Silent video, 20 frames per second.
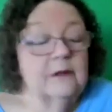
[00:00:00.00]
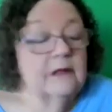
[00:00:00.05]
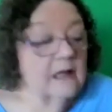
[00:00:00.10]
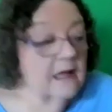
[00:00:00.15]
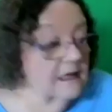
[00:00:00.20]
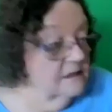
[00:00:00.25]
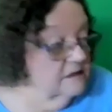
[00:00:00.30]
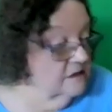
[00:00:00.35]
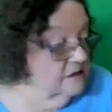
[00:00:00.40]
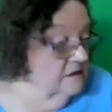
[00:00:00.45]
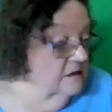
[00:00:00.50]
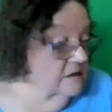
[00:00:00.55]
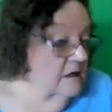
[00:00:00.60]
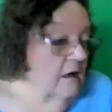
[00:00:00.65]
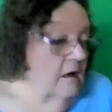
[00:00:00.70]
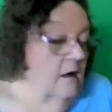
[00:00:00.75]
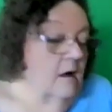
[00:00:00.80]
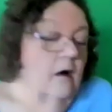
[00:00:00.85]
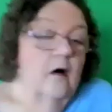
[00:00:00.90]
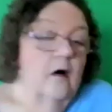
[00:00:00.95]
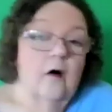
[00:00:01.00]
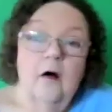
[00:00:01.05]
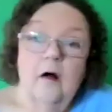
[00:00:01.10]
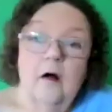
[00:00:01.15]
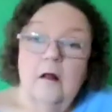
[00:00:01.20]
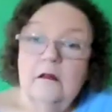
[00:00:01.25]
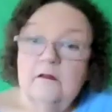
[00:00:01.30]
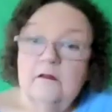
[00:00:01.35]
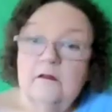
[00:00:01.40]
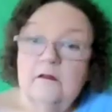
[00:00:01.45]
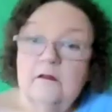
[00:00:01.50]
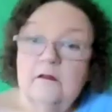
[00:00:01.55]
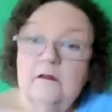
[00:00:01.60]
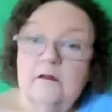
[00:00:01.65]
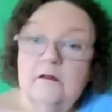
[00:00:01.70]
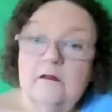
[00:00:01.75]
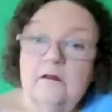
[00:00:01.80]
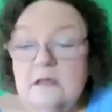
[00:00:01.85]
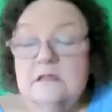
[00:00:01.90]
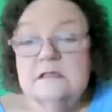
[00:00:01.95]
Plus, all of
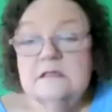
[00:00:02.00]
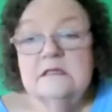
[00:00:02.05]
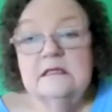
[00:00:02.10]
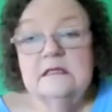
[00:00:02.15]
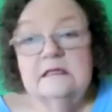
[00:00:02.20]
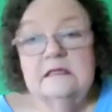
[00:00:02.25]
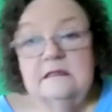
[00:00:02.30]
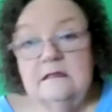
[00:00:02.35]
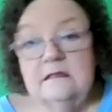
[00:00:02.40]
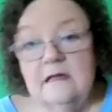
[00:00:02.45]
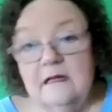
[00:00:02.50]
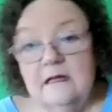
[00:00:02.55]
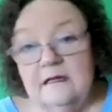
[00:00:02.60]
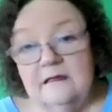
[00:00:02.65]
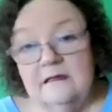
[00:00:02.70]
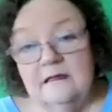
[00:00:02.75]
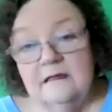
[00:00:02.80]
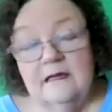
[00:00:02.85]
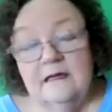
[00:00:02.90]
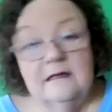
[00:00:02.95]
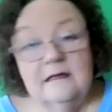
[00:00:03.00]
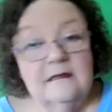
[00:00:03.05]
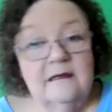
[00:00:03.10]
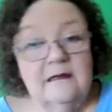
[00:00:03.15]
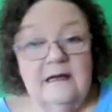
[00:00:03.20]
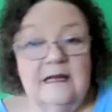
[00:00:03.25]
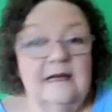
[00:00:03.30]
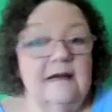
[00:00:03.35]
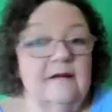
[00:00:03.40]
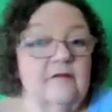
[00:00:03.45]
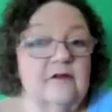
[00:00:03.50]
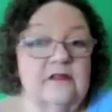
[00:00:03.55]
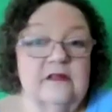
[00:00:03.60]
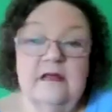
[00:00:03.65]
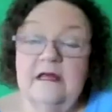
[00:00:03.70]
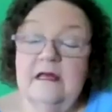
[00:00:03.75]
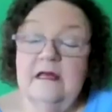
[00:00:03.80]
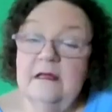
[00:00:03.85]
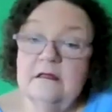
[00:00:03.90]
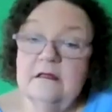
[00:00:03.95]
the trucks and
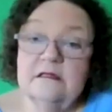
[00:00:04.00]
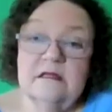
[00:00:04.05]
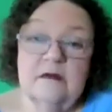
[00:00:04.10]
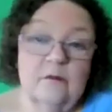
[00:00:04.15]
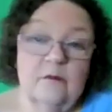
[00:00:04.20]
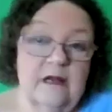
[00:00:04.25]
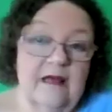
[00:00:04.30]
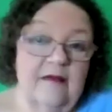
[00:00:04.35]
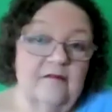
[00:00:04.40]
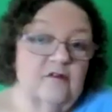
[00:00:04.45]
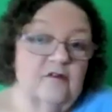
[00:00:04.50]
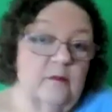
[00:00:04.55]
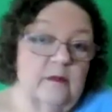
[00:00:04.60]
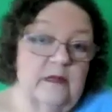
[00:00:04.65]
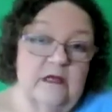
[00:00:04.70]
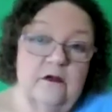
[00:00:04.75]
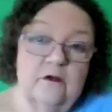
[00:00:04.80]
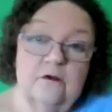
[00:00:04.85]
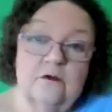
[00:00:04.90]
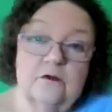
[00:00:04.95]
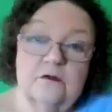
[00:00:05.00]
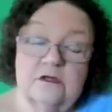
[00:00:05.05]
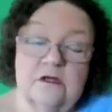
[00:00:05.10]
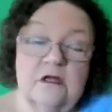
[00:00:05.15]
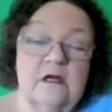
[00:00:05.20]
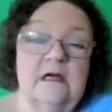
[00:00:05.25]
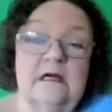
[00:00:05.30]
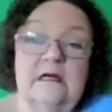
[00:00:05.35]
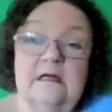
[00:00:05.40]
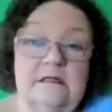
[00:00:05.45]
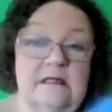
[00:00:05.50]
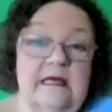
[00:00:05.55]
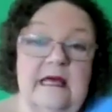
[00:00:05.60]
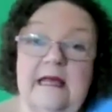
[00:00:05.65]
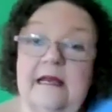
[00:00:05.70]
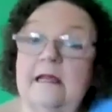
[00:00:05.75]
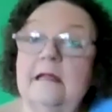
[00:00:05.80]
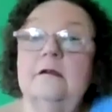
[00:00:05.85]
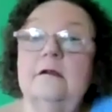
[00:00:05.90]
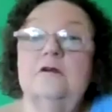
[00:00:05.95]
everything else that would have to be used to
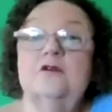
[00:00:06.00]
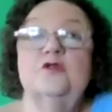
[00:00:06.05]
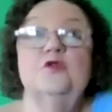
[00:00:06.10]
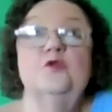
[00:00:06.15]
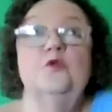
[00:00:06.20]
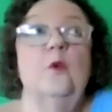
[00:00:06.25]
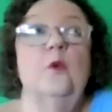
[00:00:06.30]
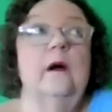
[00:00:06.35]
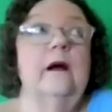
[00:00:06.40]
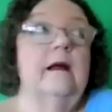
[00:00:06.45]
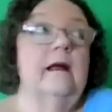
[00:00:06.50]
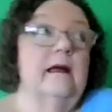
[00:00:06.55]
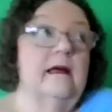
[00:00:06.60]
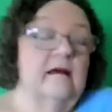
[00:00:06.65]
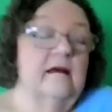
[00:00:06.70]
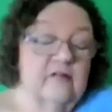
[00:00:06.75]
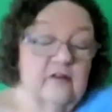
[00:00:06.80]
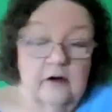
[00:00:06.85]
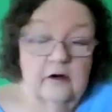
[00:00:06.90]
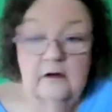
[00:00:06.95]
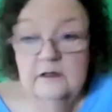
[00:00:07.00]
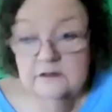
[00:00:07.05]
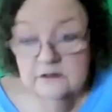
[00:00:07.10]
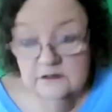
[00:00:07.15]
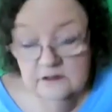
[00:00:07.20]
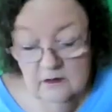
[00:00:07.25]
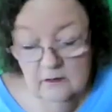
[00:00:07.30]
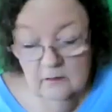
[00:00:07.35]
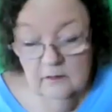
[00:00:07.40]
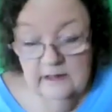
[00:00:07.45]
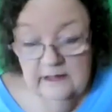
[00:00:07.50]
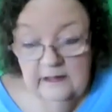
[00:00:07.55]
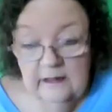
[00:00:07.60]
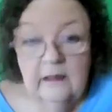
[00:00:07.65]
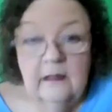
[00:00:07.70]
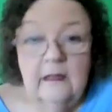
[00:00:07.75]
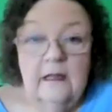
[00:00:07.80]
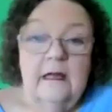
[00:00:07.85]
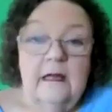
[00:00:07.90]
get it to wherever it's going.